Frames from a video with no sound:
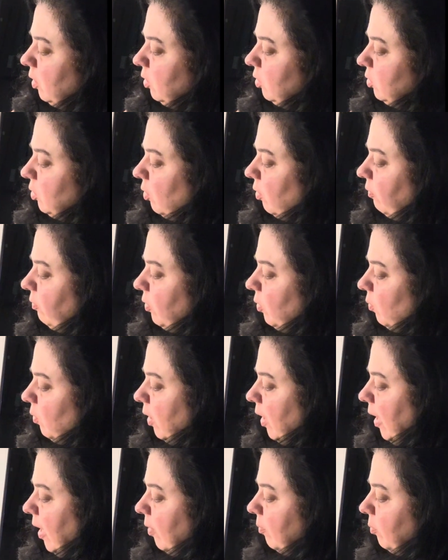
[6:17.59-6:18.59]
So if you want
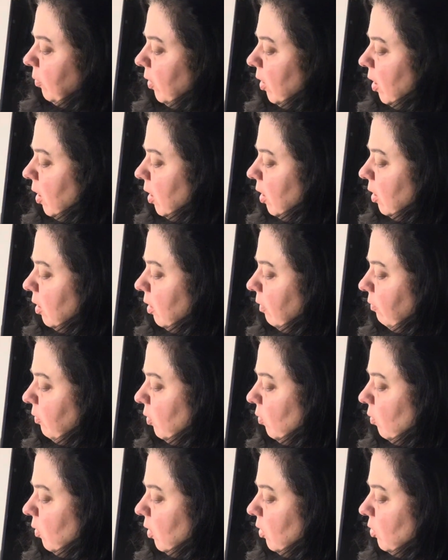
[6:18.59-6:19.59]
to add blood, if
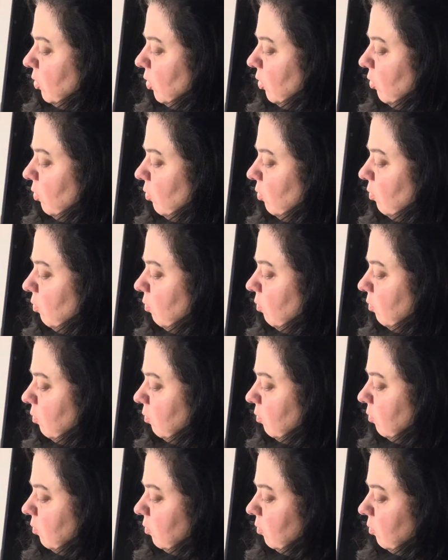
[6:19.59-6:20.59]
you want to do
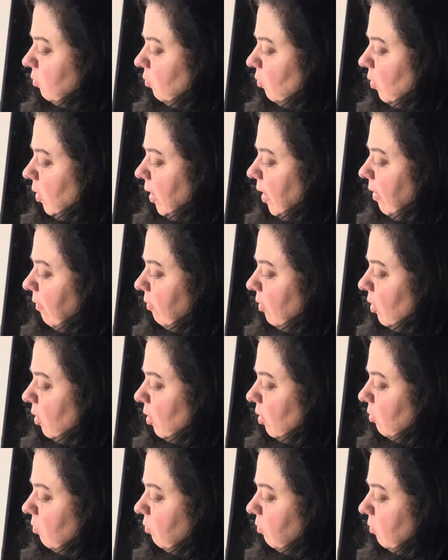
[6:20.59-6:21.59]

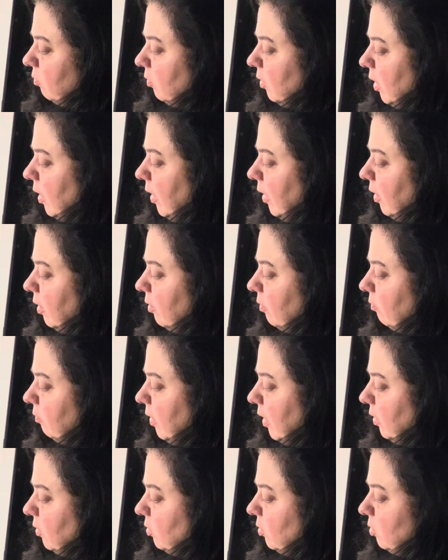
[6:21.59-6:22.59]
whatever, like,
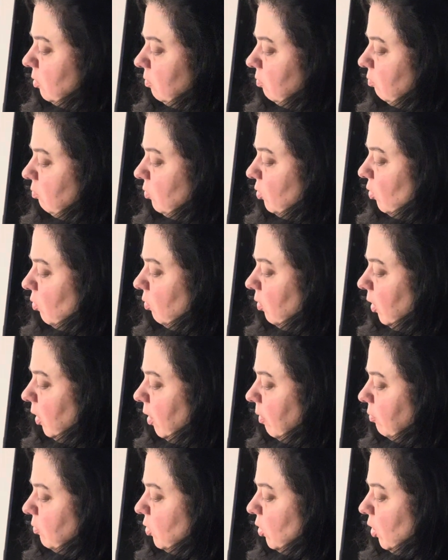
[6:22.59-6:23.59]
that's totally
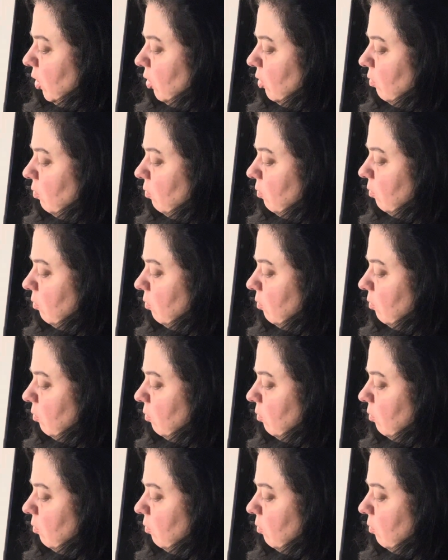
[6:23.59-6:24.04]
up to you.